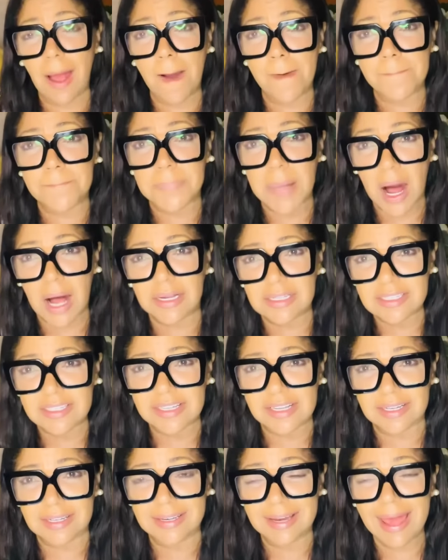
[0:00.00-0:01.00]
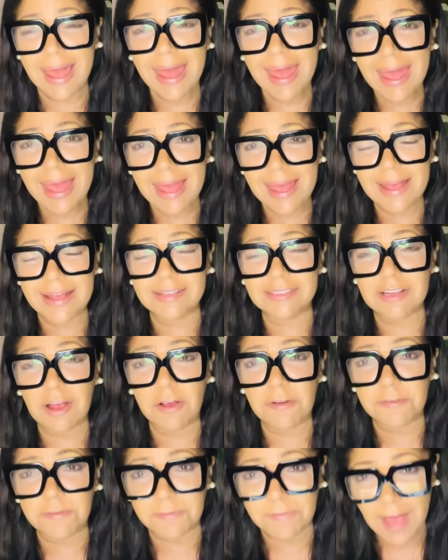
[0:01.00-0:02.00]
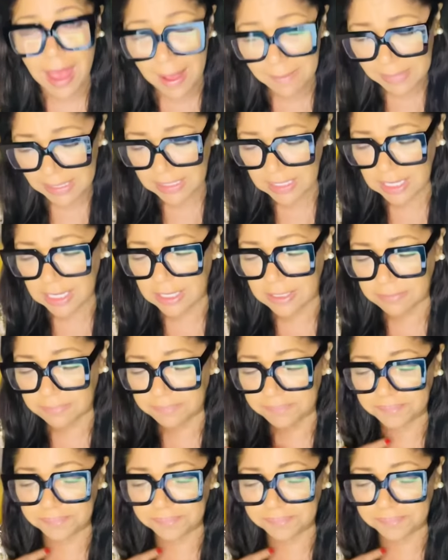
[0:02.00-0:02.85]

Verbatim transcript: abandoned his uh, family